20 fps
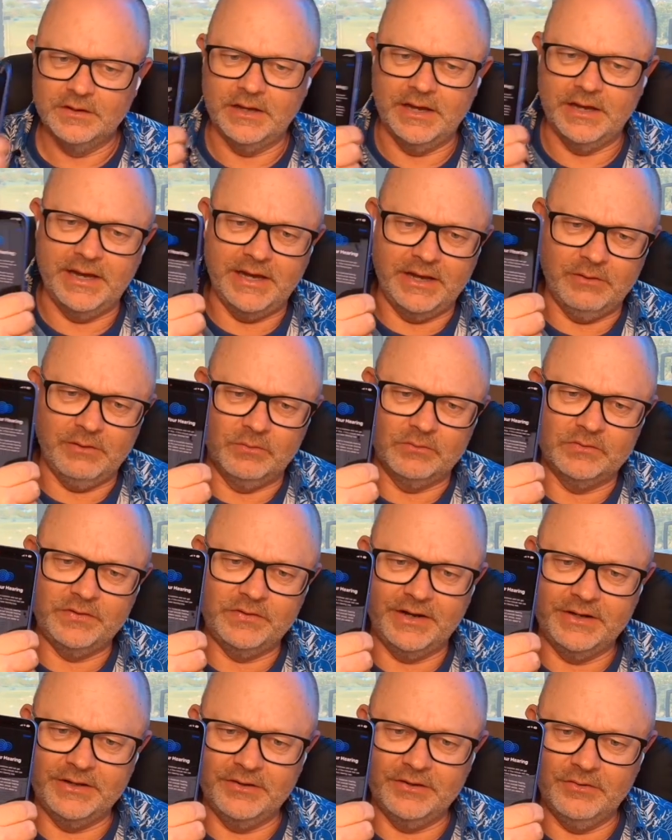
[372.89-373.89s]
will
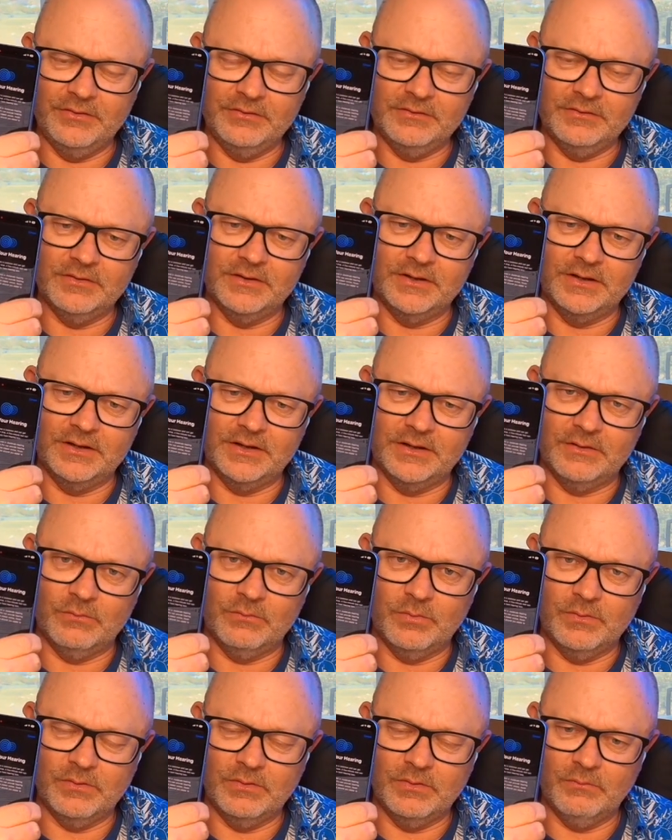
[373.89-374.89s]
tell
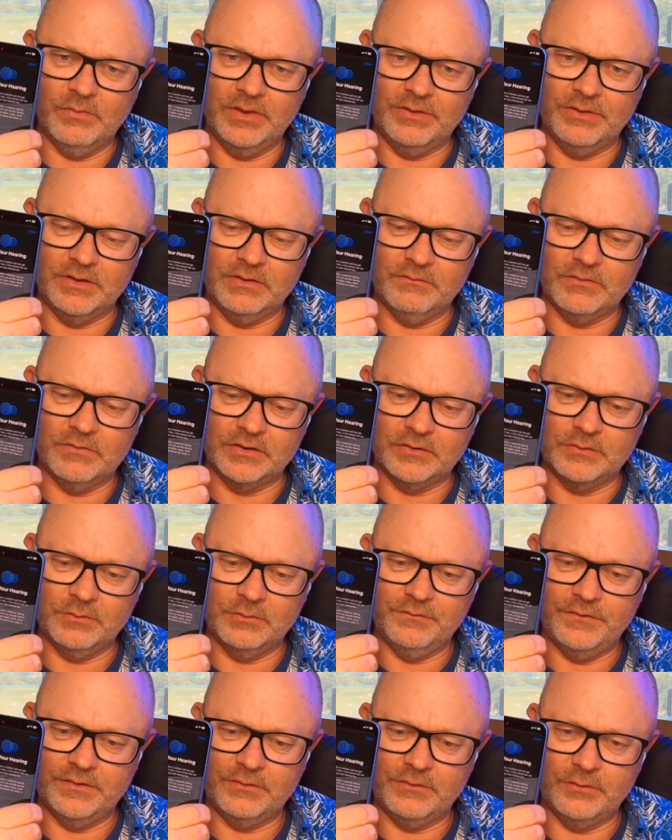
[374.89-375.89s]
you whether you've got a
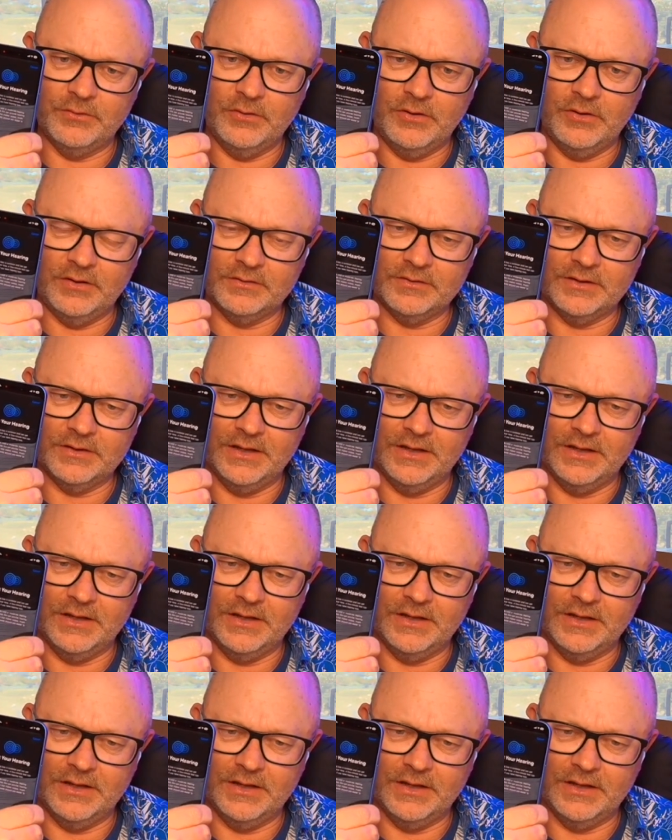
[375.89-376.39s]
good fit or not,